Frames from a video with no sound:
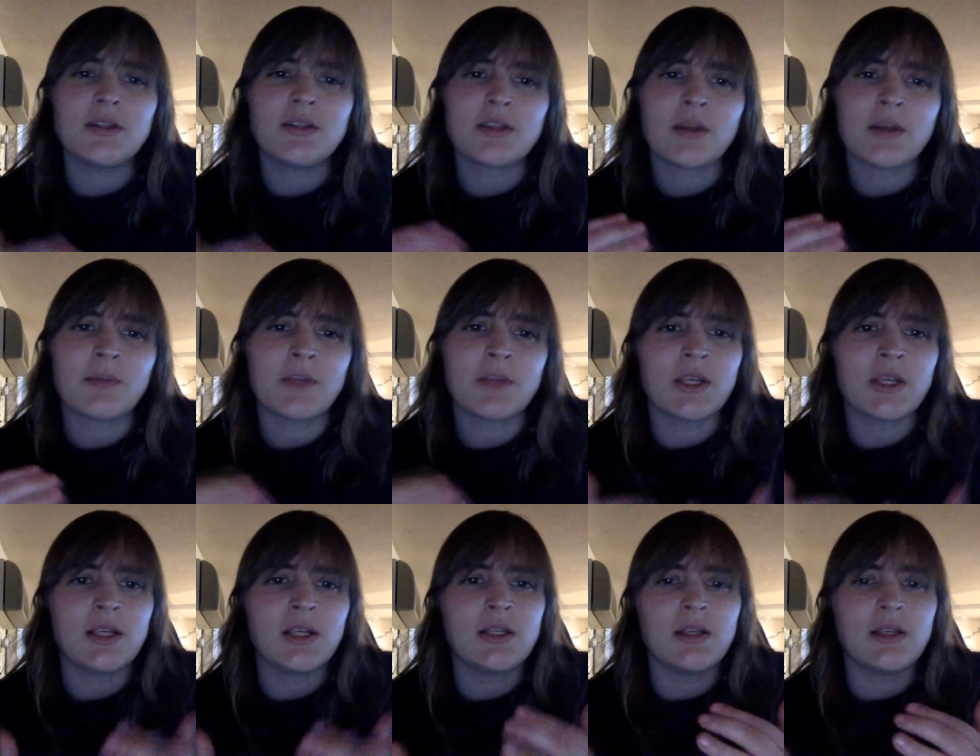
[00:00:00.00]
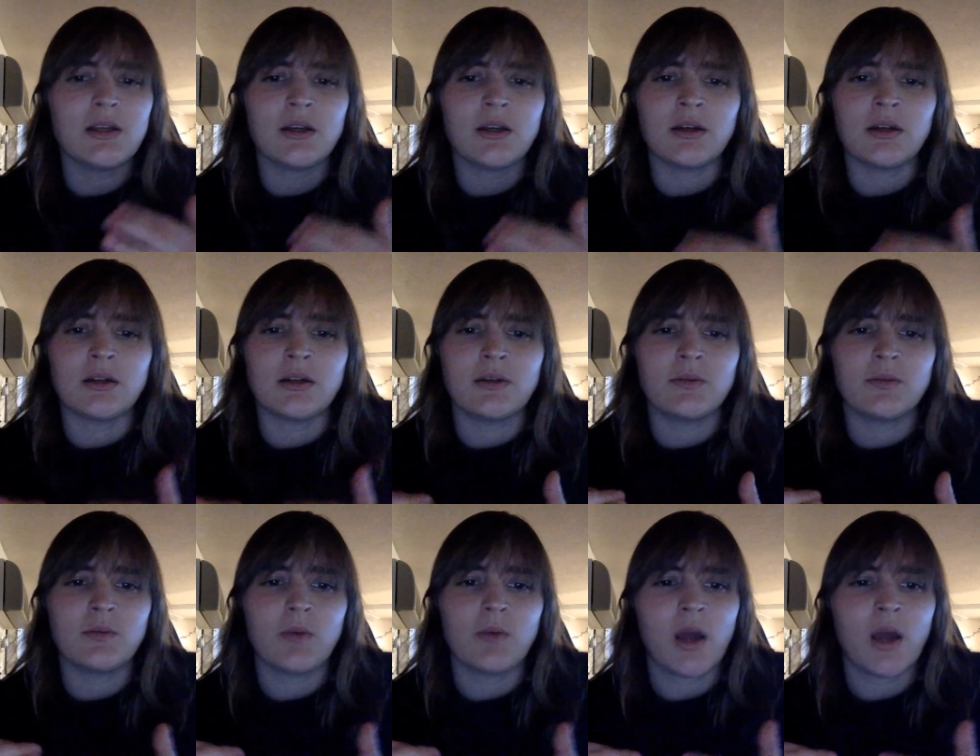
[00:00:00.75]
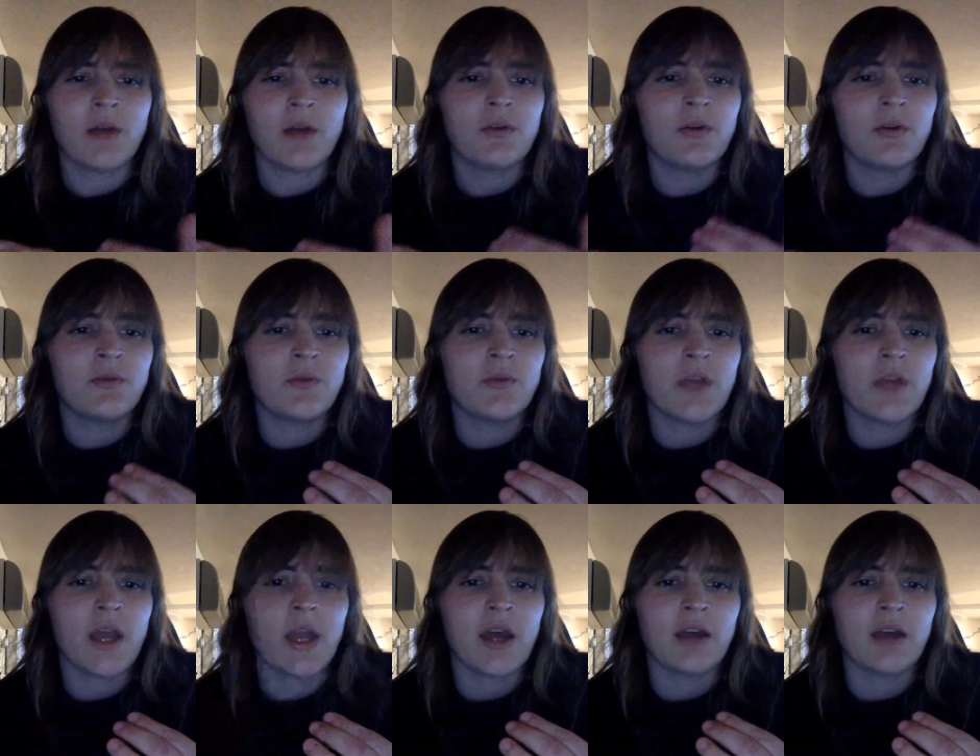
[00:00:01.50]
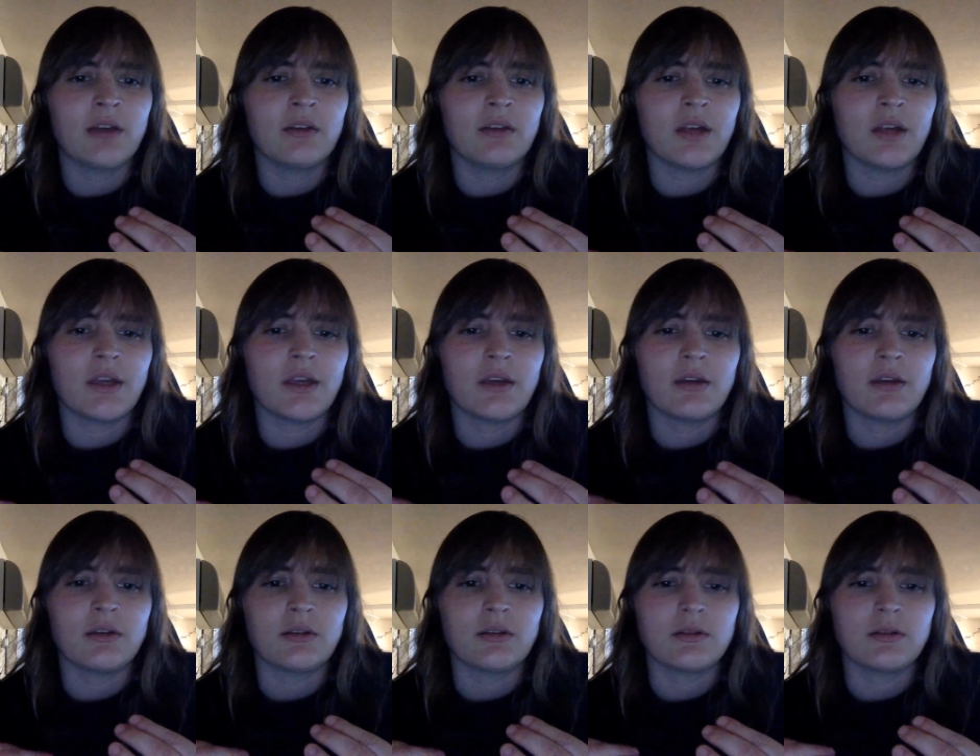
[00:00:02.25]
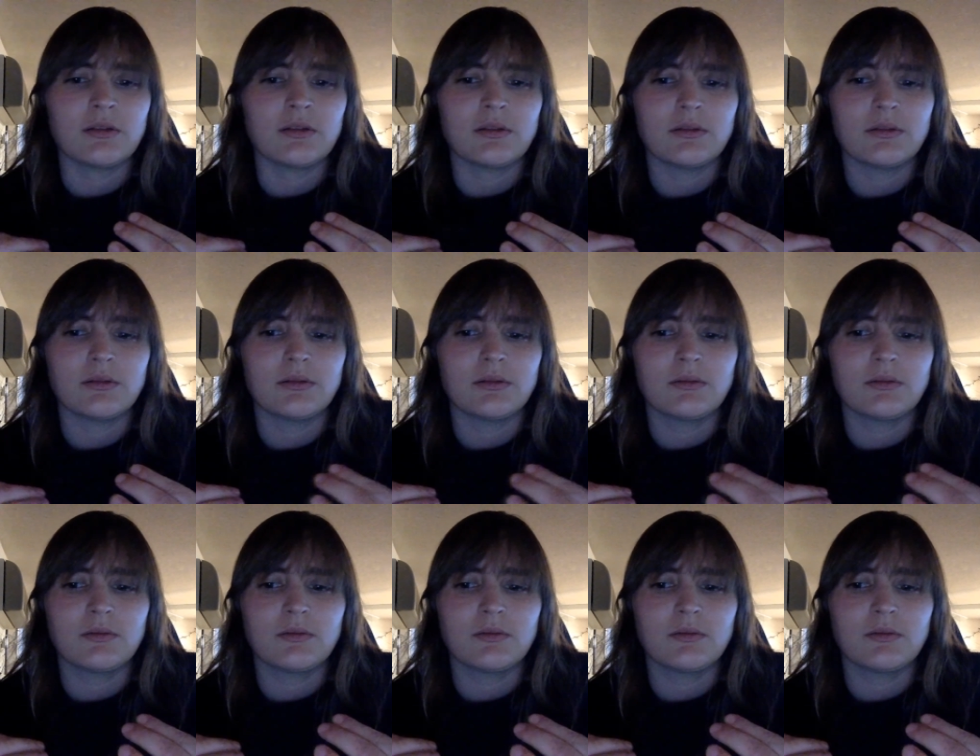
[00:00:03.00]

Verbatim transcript: Something, uh, I don't know if we had like uh,